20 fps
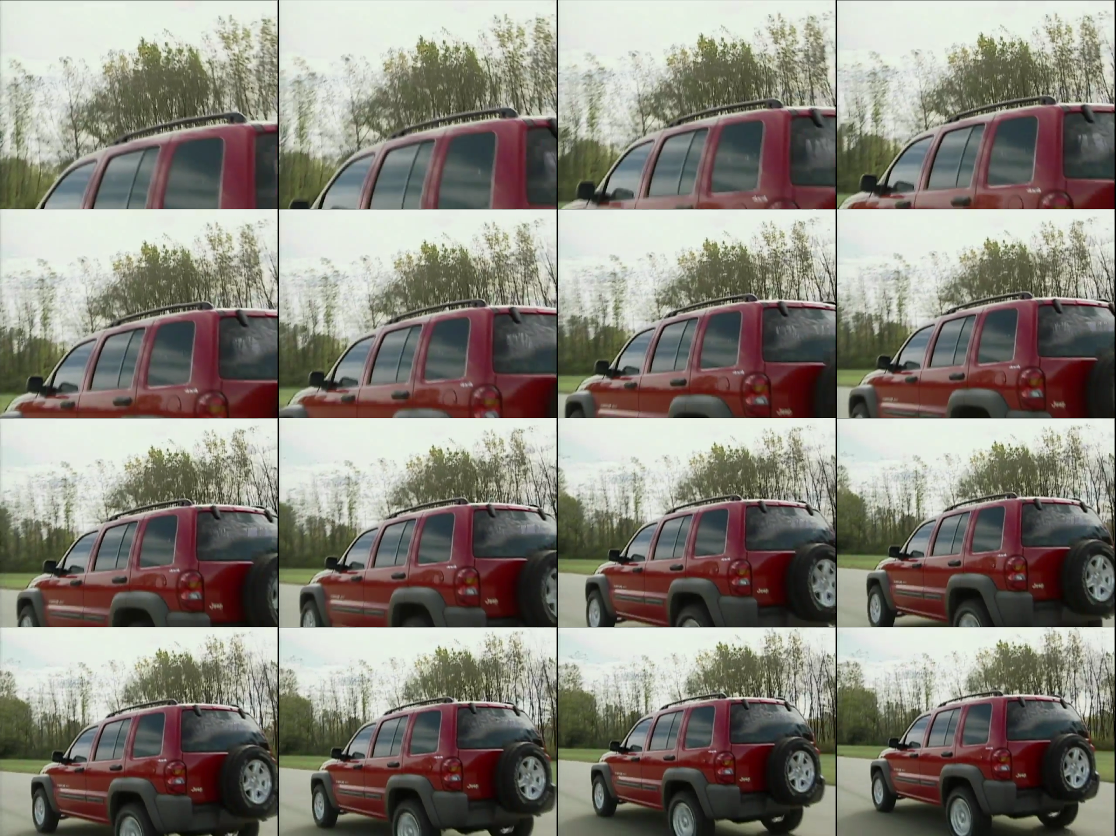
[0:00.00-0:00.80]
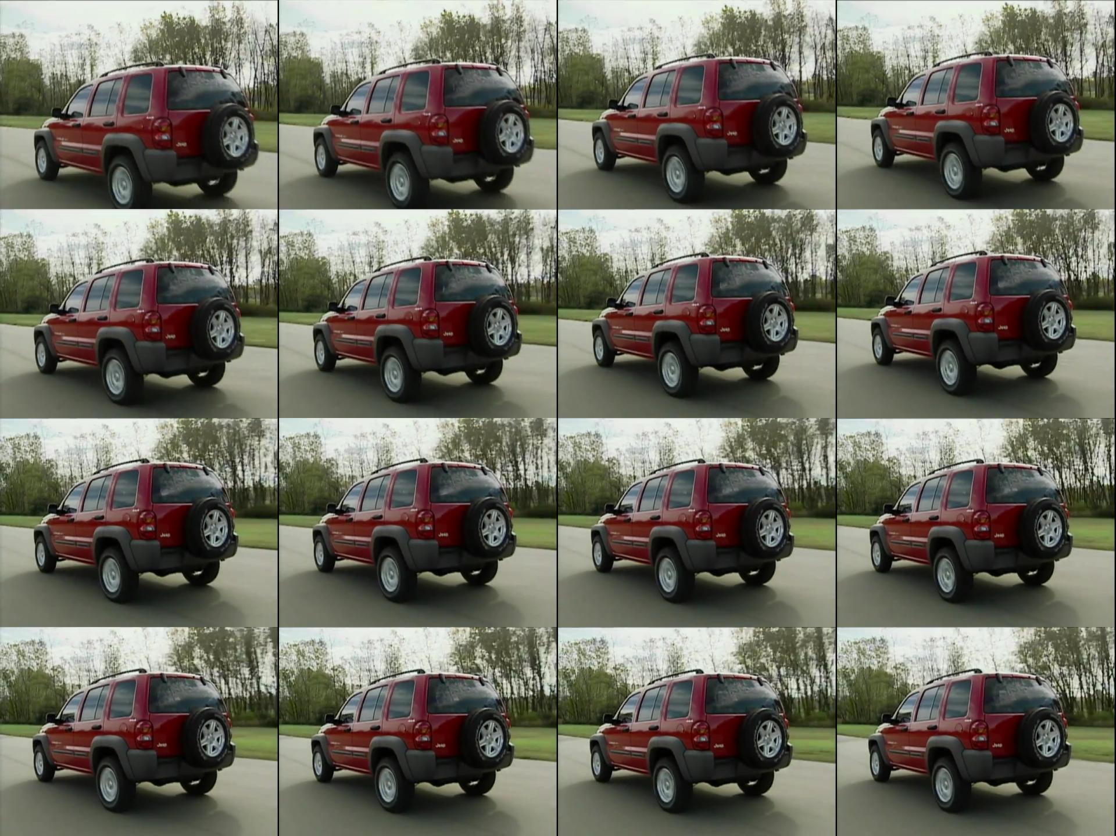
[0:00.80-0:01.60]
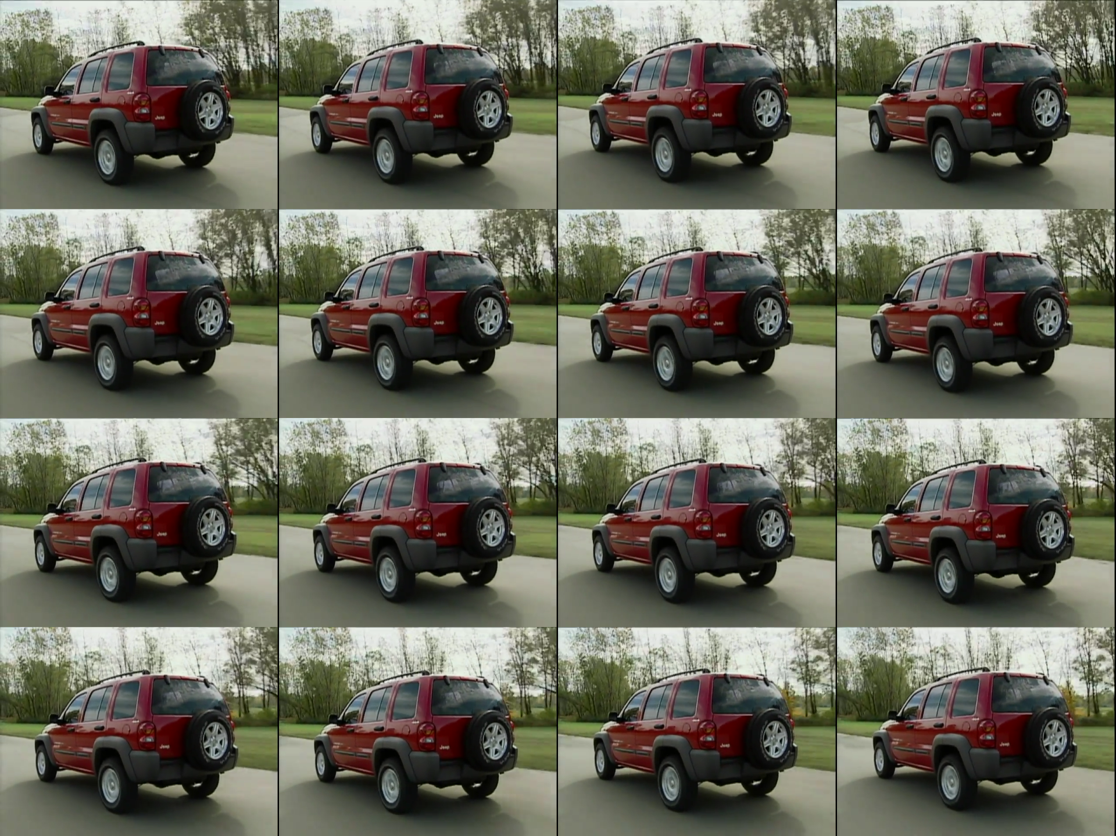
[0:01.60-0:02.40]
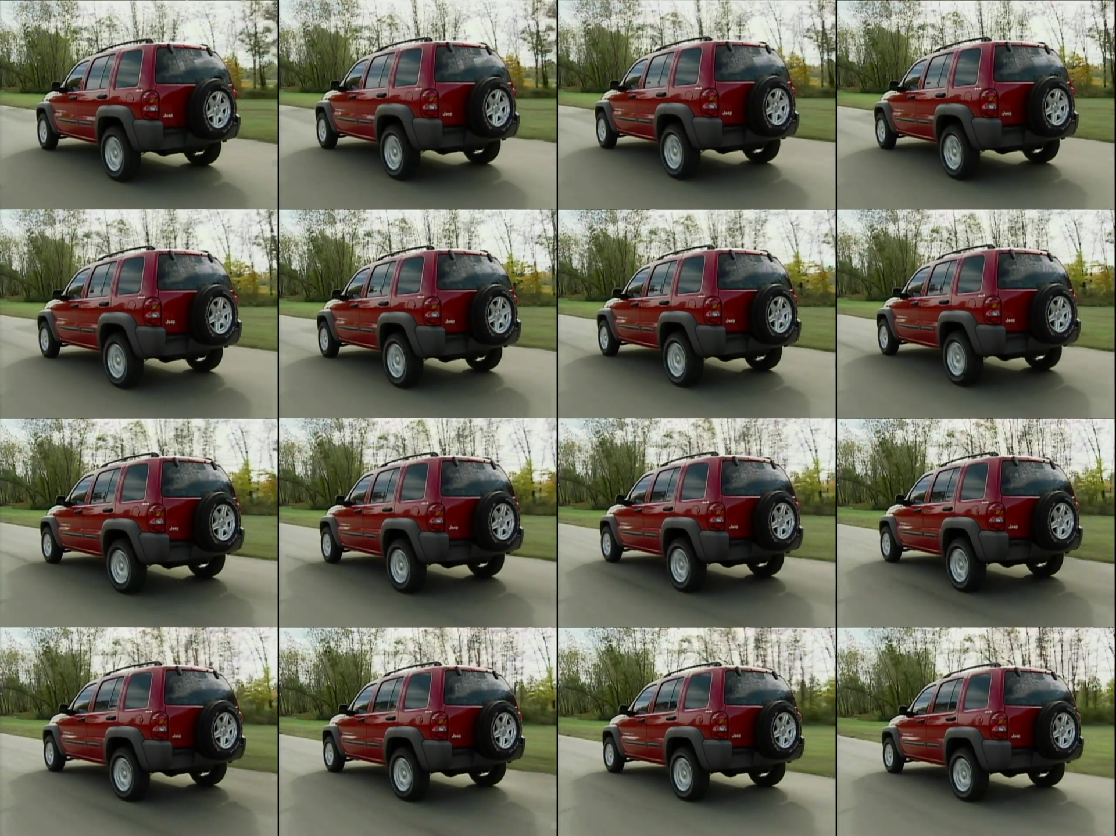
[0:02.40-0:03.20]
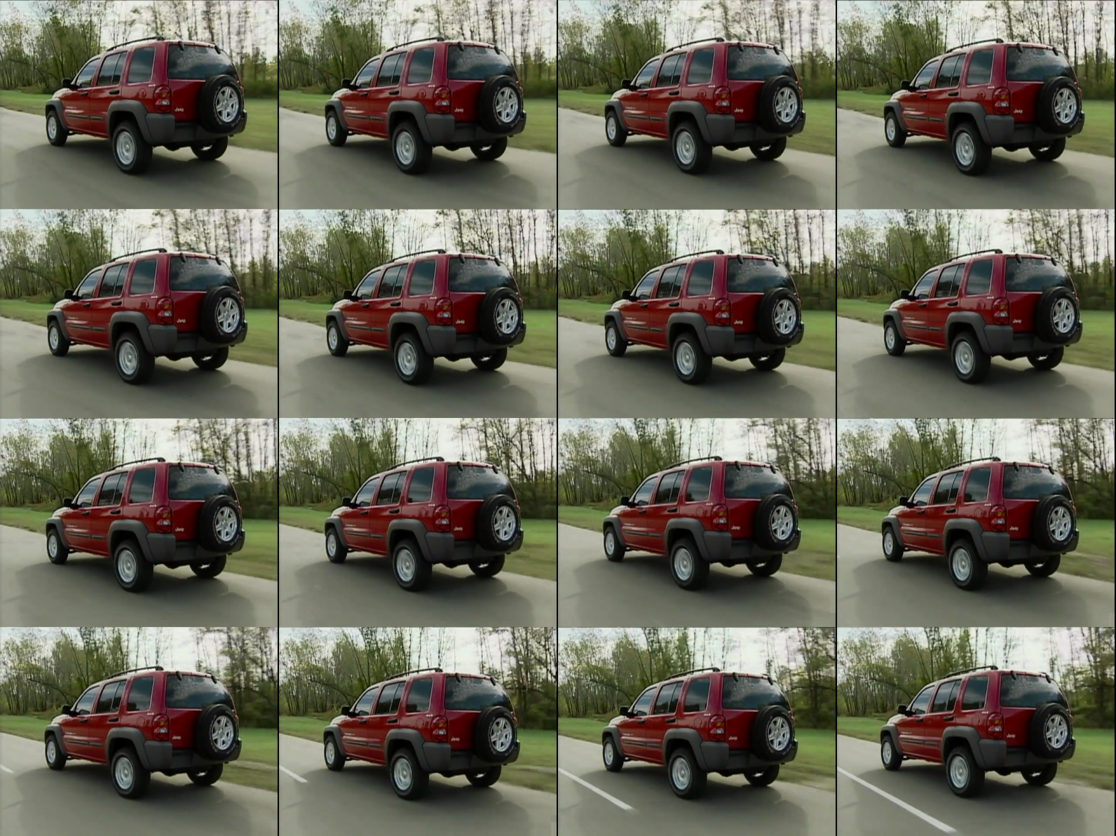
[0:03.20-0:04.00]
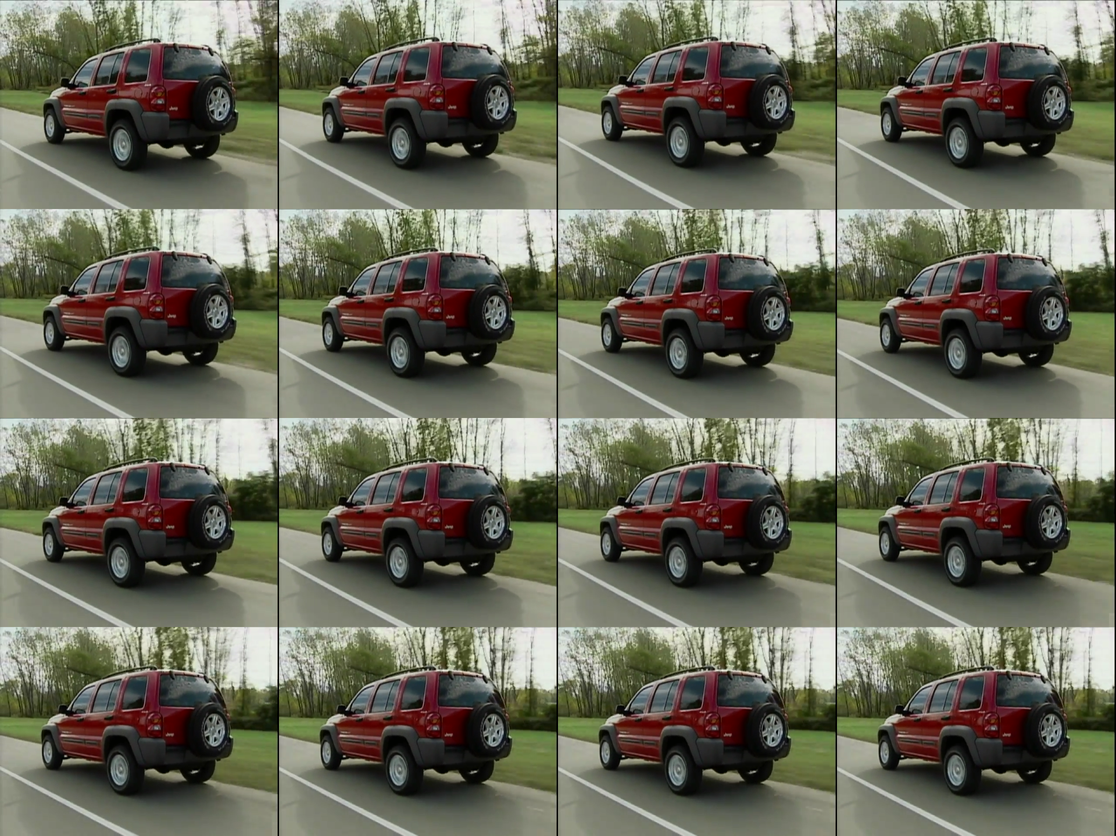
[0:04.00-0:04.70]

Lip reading: [unreadable: no face in view]